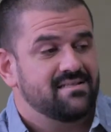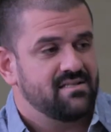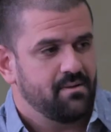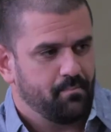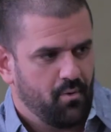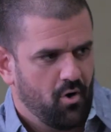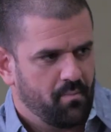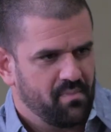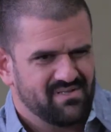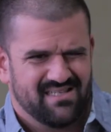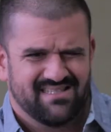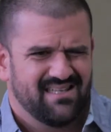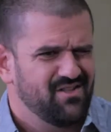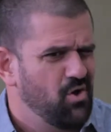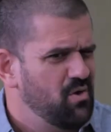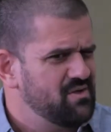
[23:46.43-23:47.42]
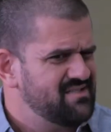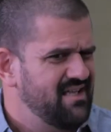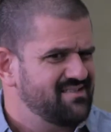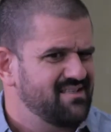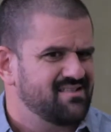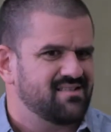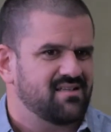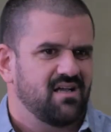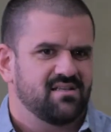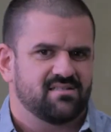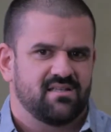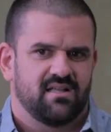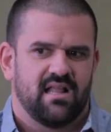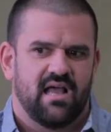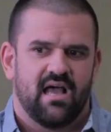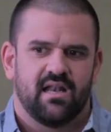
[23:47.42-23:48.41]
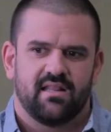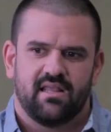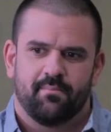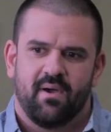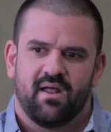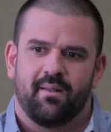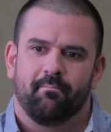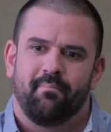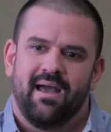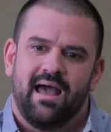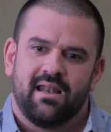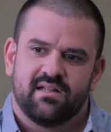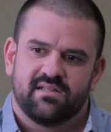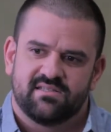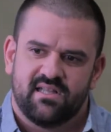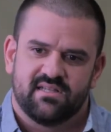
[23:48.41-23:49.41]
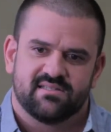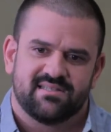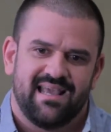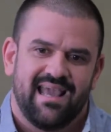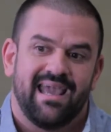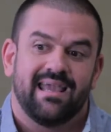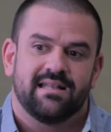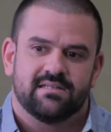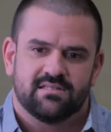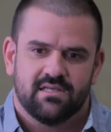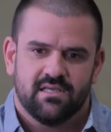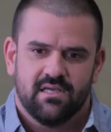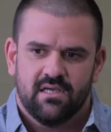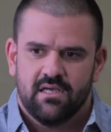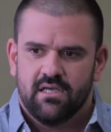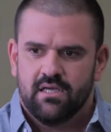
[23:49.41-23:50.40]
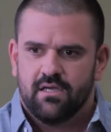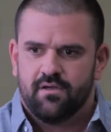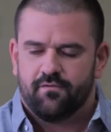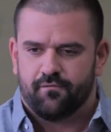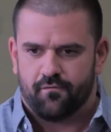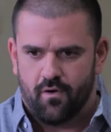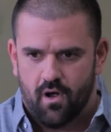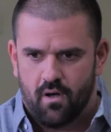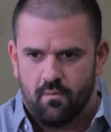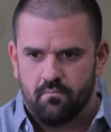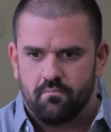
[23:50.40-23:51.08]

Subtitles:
purposes. And though it's not discussed a lot, the amount of balance that it's gained from